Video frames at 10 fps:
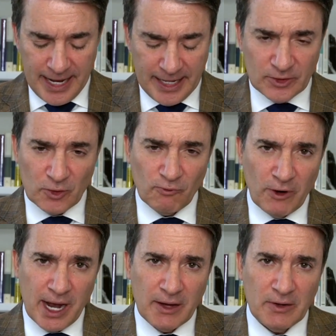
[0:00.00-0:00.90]
is
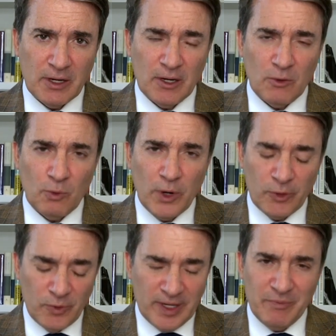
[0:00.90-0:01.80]
around what
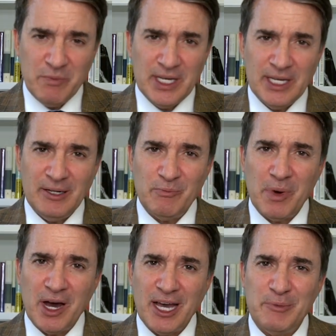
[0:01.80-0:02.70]
do we mean
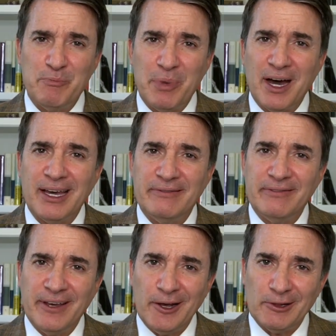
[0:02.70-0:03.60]
by
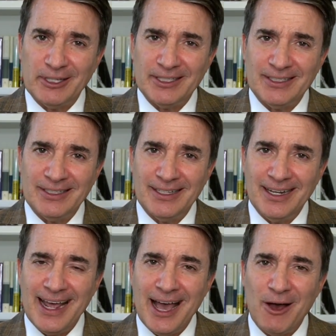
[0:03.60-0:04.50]
bivalent
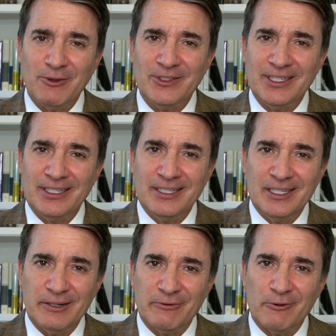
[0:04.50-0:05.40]
and how is it
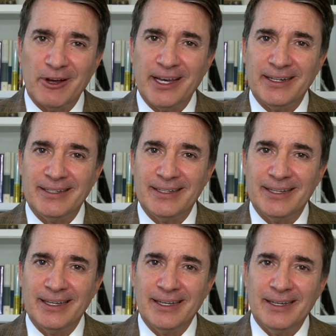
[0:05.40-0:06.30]
different
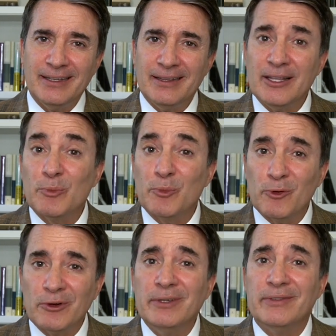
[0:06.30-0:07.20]
than the
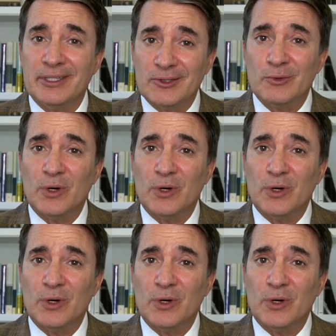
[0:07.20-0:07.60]
previous